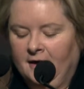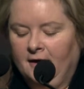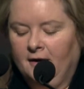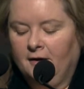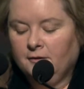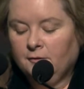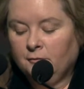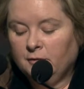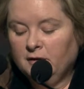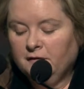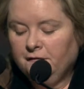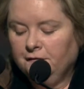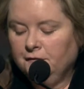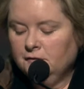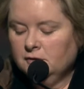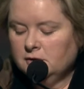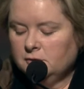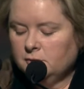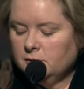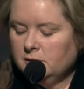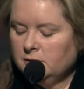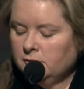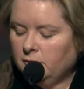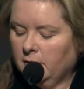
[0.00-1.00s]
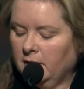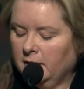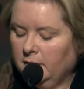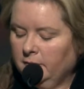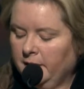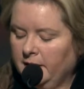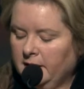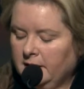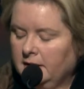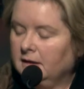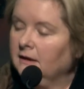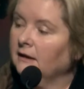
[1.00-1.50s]
The refuge was run
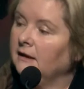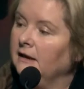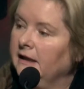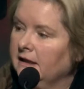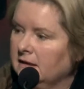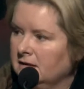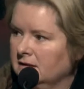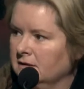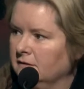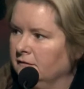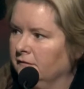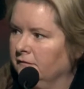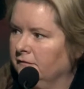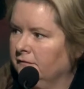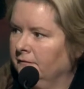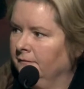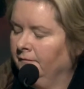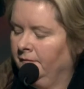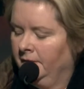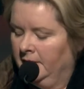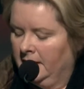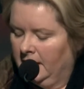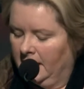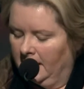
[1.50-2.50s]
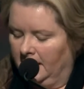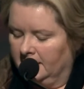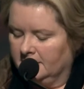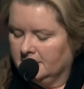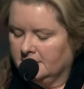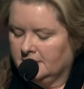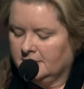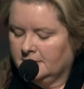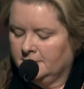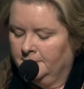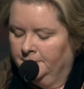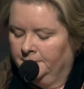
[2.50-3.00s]
by a collective,
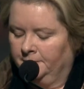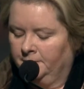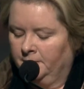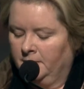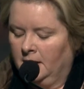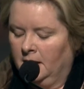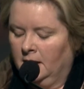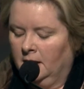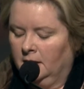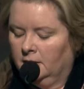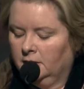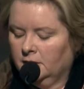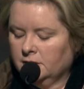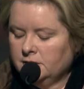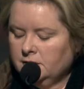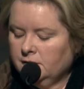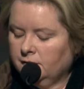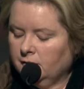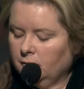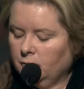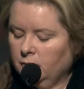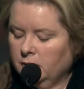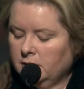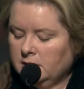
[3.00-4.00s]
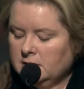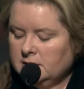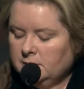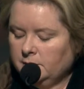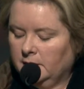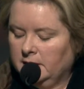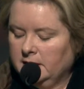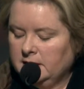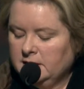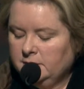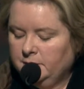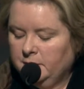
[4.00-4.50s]
us. Lots of the workers were
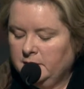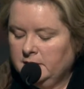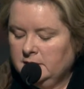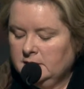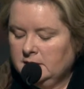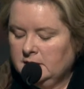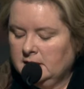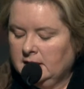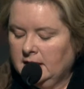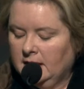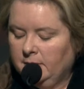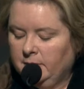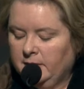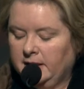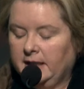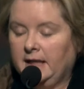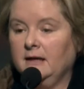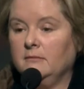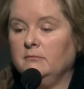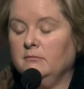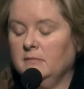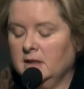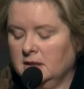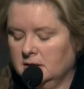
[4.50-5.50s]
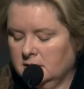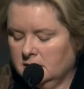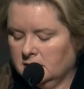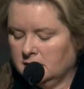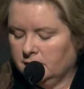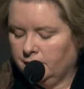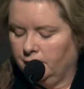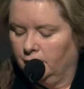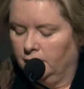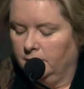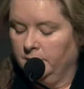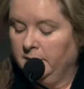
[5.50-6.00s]
lesbians, and they became
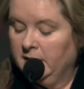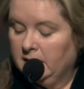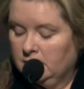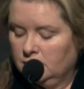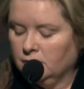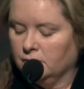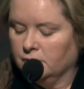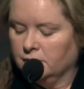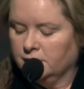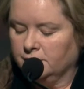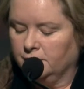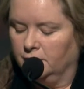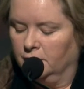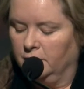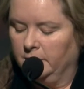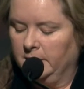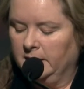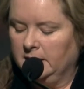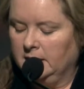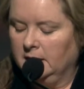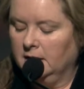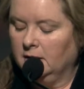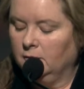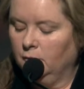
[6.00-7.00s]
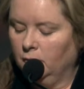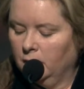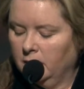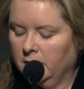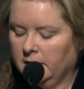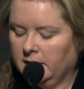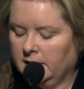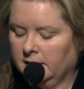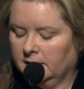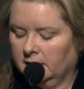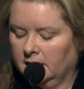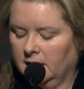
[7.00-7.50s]
mentors for me in
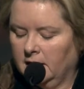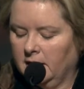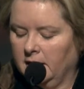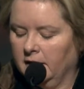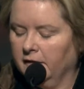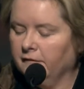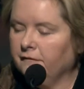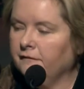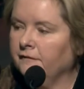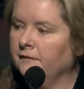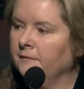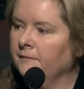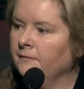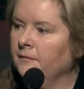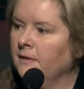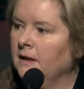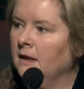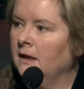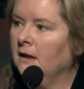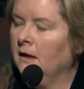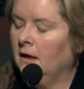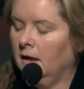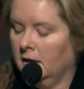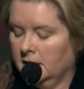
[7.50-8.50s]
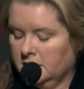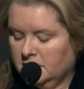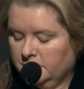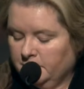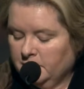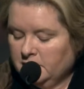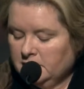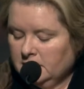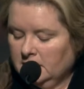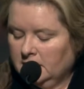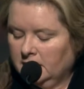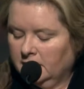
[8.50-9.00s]
work and life. I
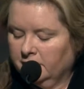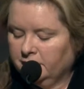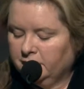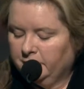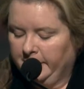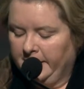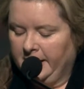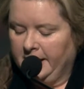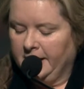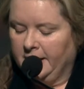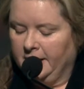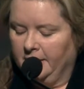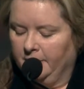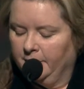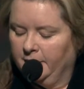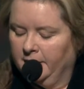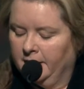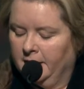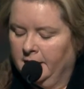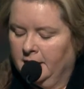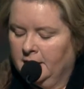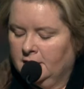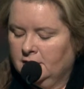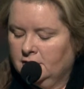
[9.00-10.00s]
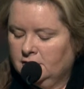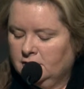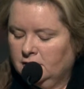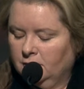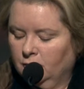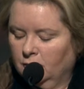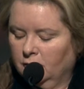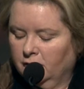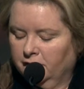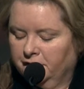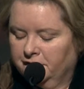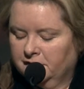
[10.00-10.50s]
especially loved Barb. She
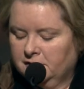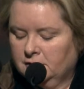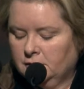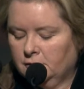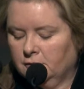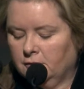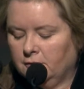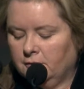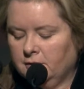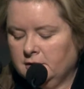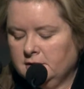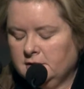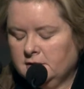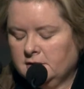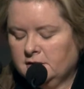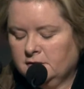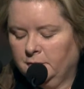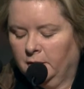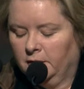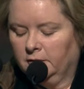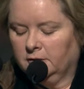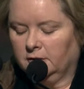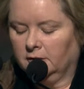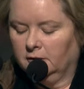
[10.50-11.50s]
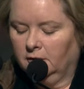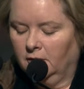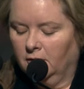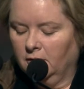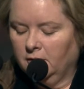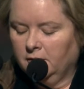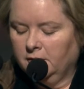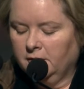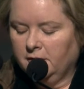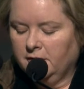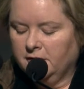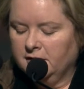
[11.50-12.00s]
wore fedoras, smoked
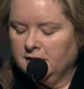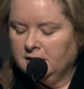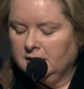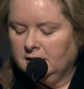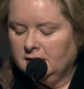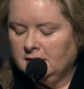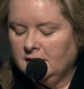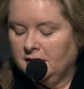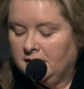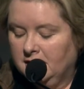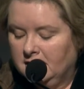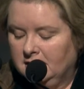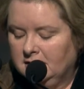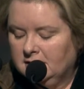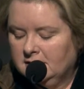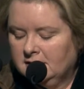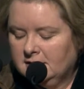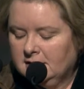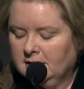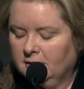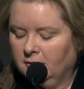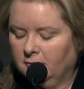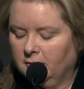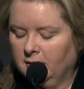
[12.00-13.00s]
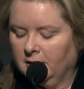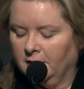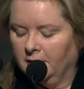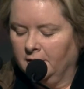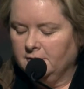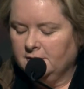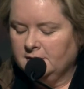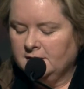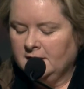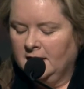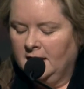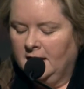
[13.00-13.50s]
long, thin
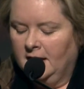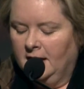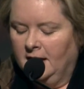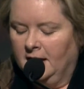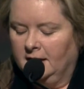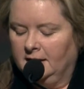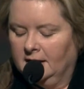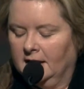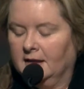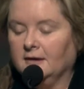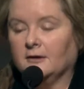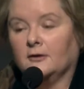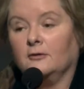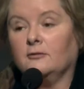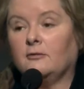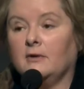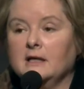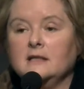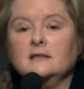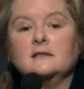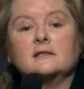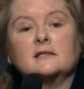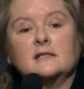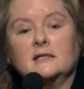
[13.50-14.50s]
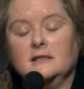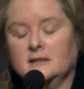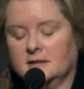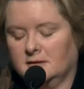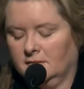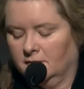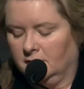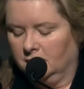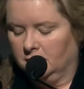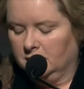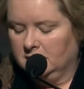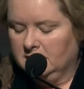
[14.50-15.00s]
cigarillos, and had a great sense of
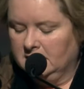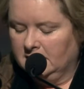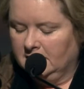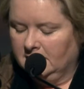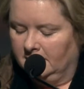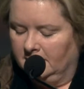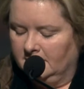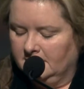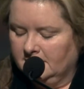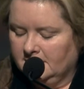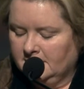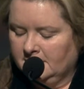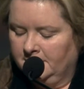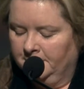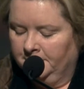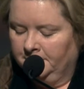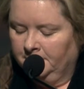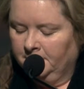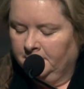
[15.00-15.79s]
the ridiculous.